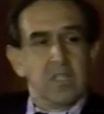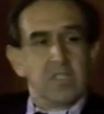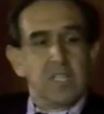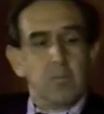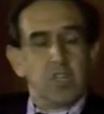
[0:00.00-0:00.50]

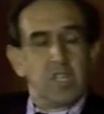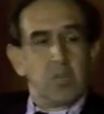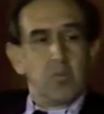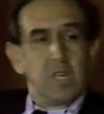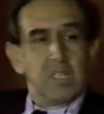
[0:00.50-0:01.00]
somebody
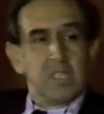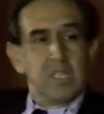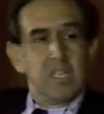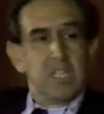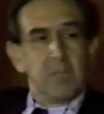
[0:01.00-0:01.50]
who has
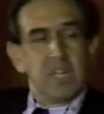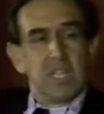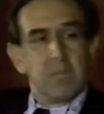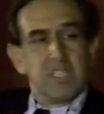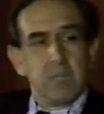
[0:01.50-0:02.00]
earned the
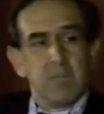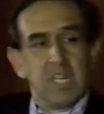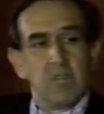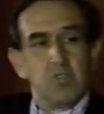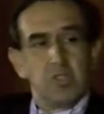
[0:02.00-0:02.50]
money, but
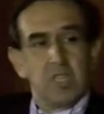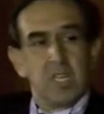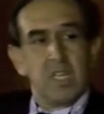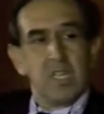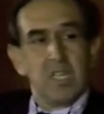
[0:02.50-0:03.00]
somehow
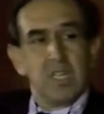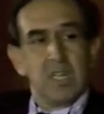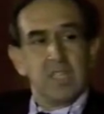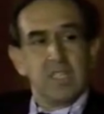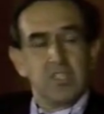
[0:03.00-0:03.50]
society
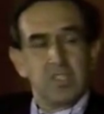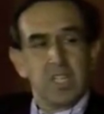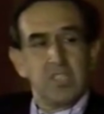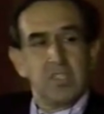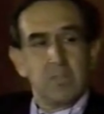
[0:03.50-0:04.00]
has
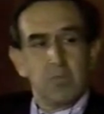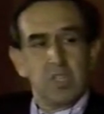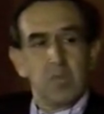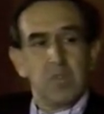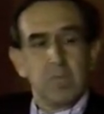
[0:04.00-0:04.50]
entrusted
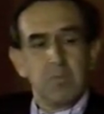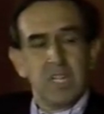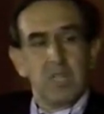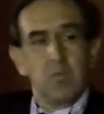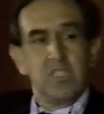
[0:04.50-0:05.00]
somebody with that
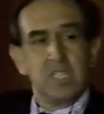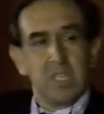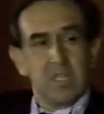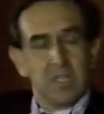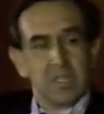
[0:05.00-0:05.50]
money who is
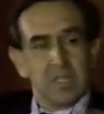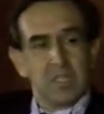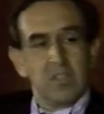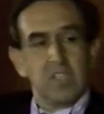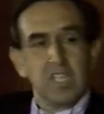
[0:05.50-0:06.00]

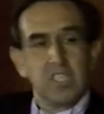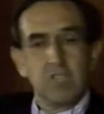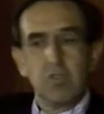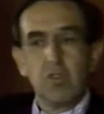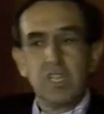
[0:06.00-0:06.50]
takes
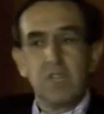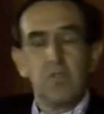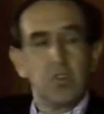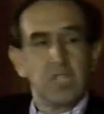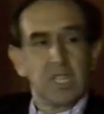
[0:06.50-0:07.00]
the role,
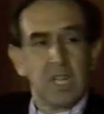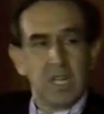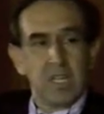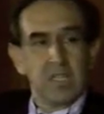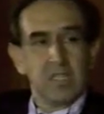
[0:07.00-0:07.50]
therefore, of the
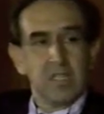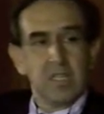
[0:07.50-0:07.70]
client.